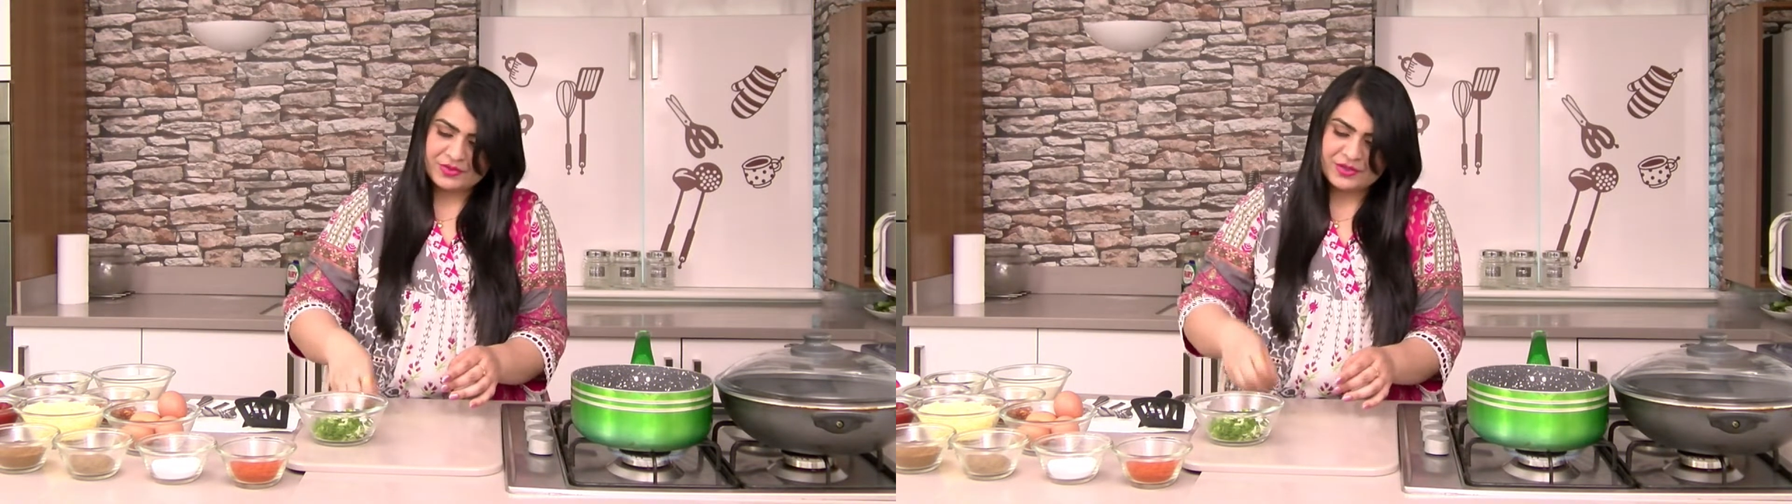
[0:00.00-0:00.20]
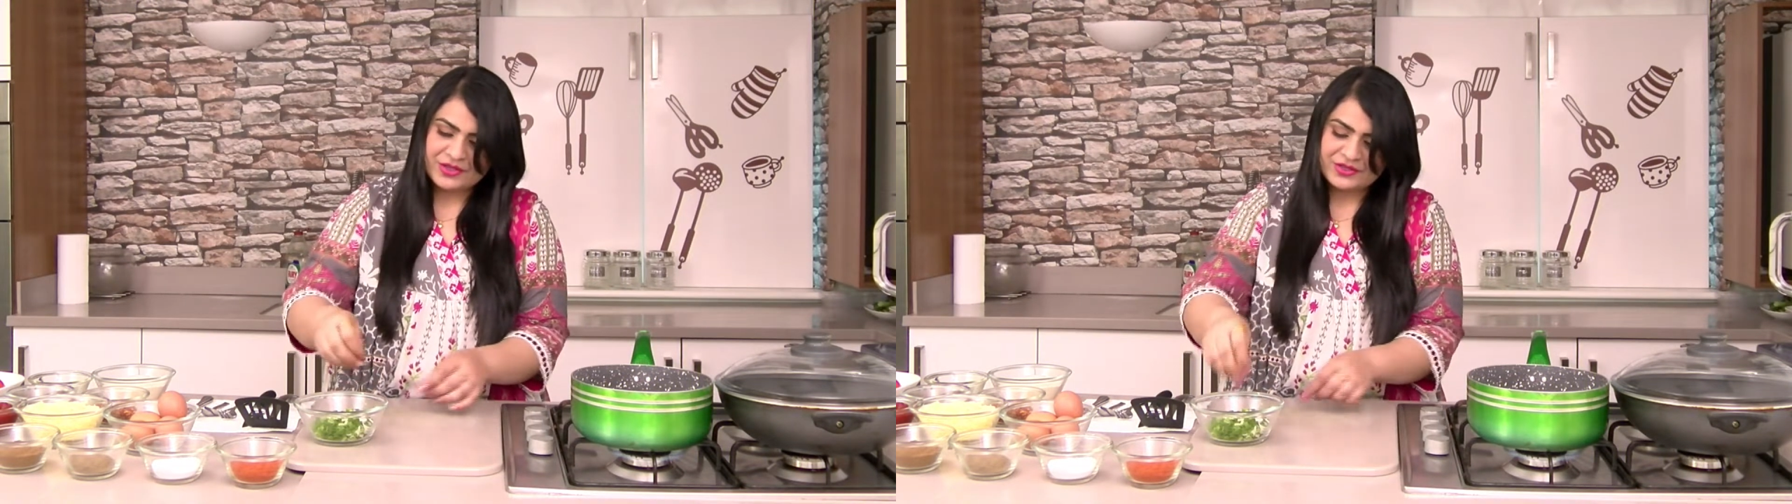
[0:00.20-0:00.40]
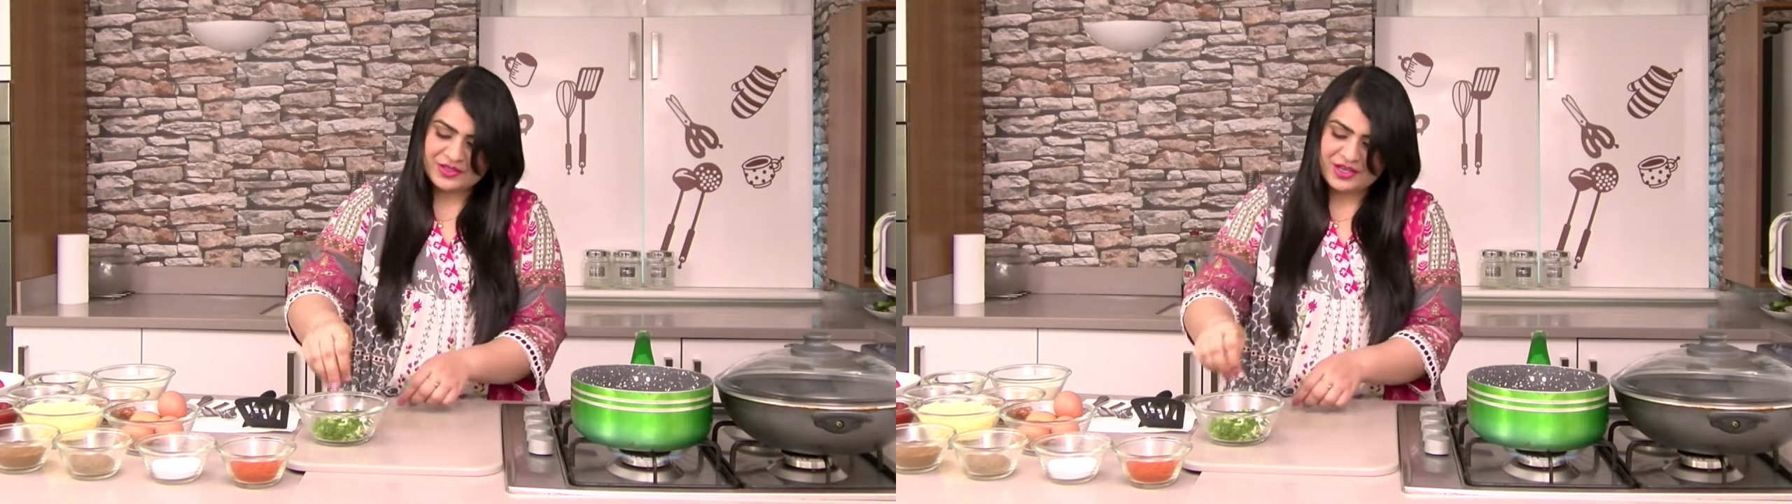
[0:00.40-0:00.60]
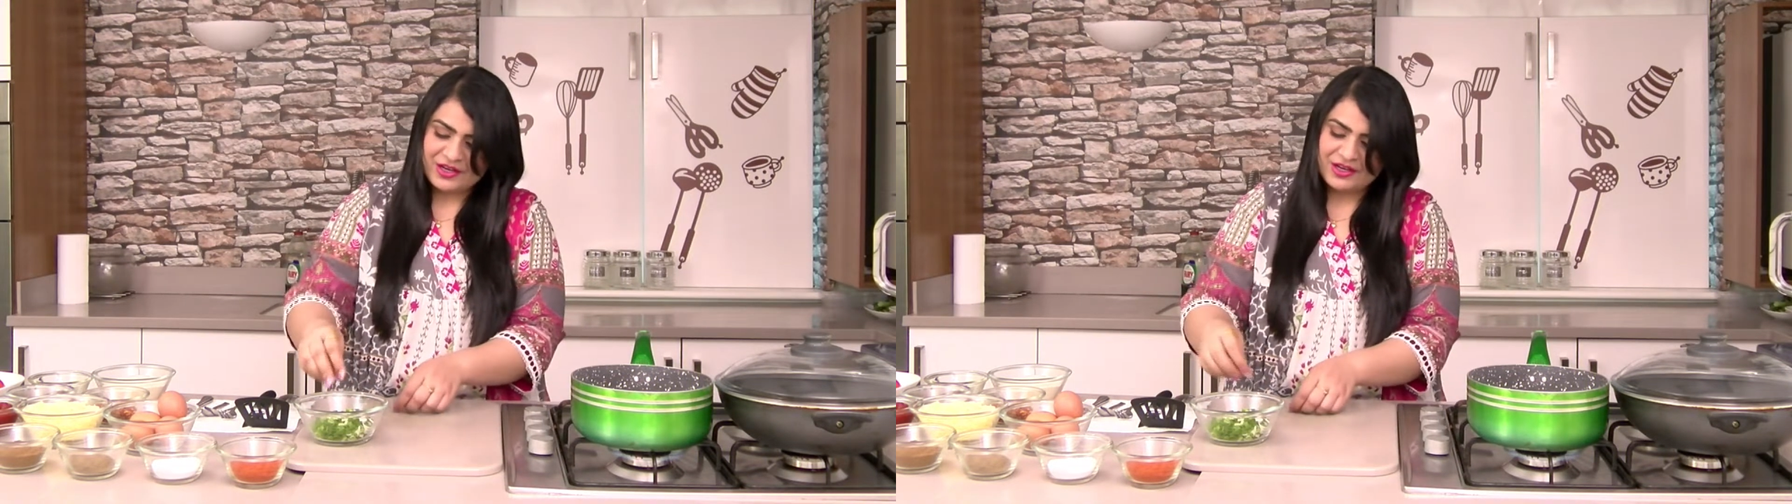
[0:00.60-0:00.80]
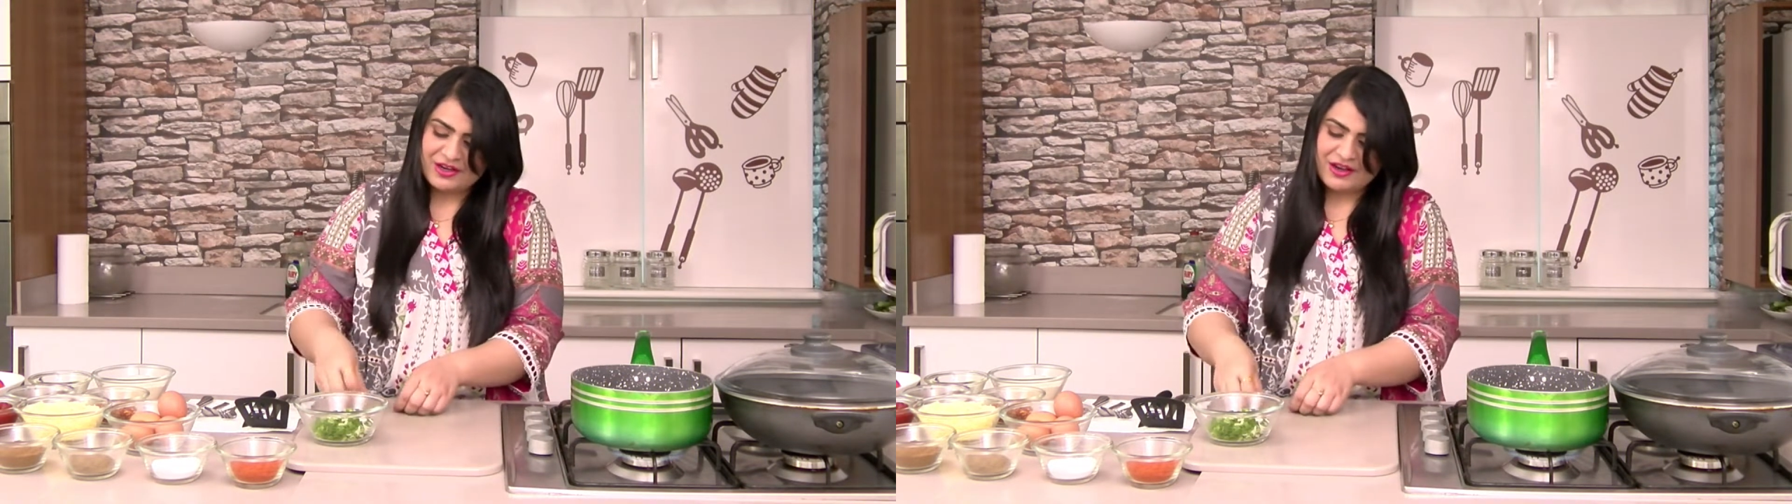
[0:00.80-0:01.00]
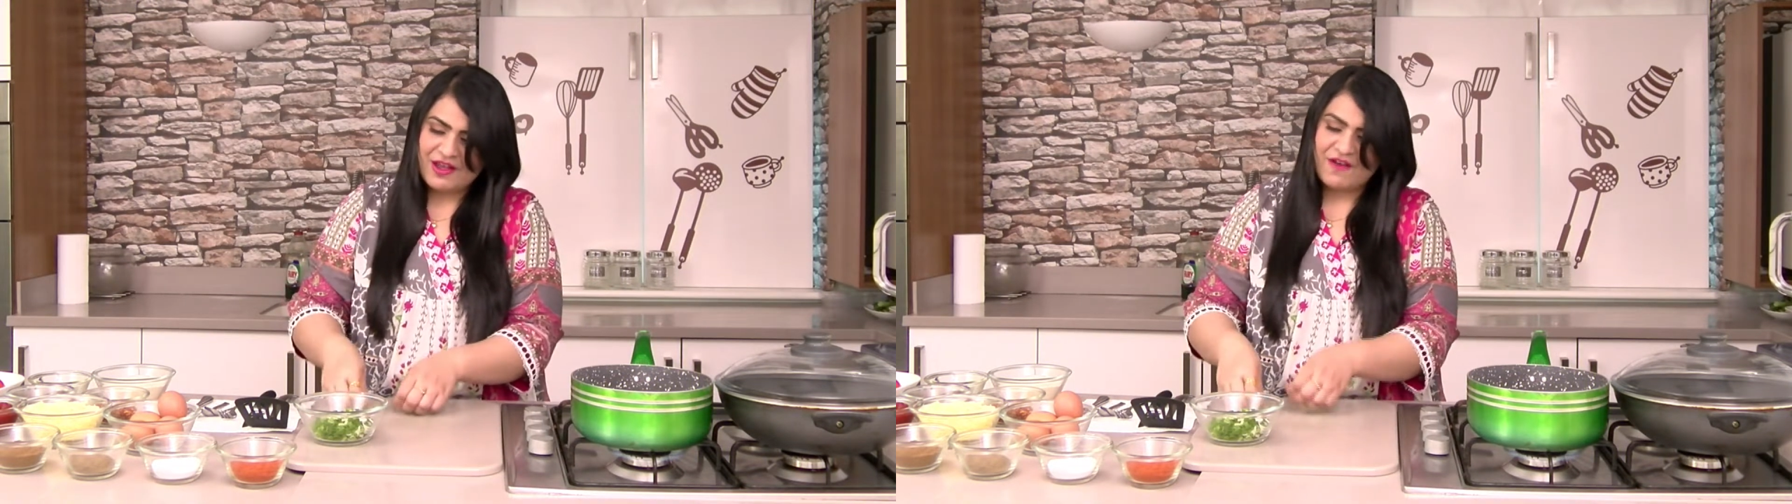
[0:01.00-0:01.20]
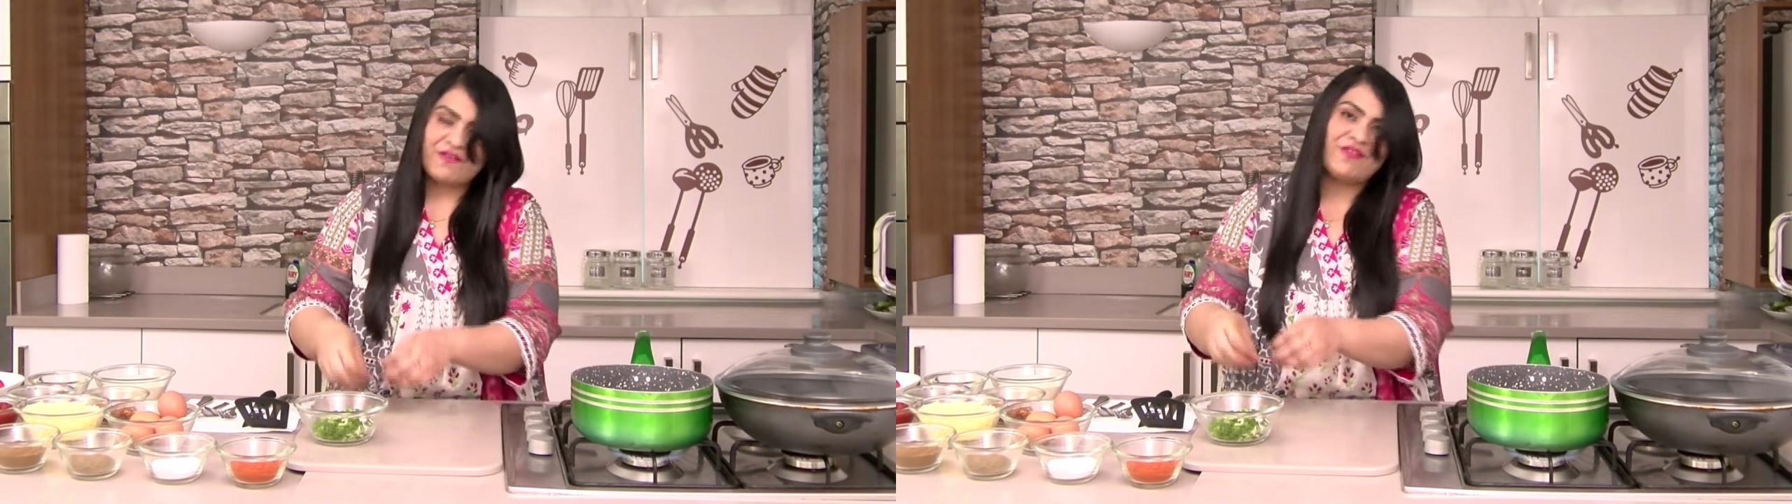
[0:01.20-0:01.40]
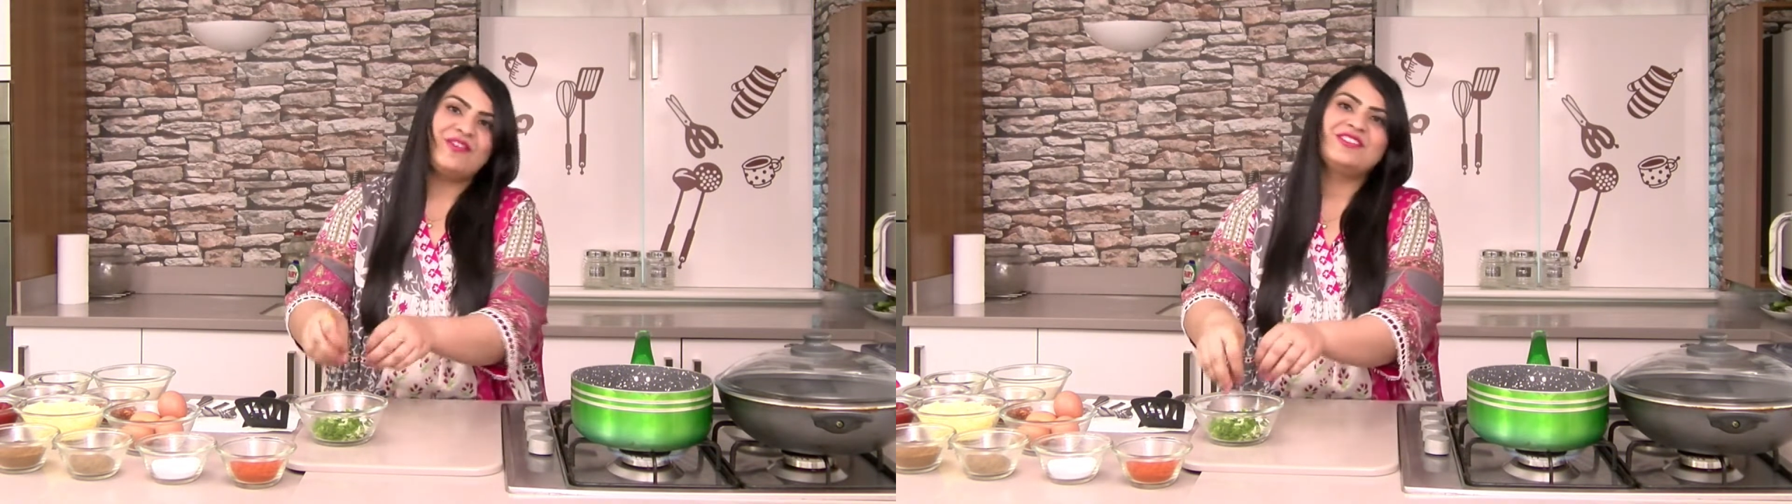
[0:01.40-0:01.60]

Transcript: because they love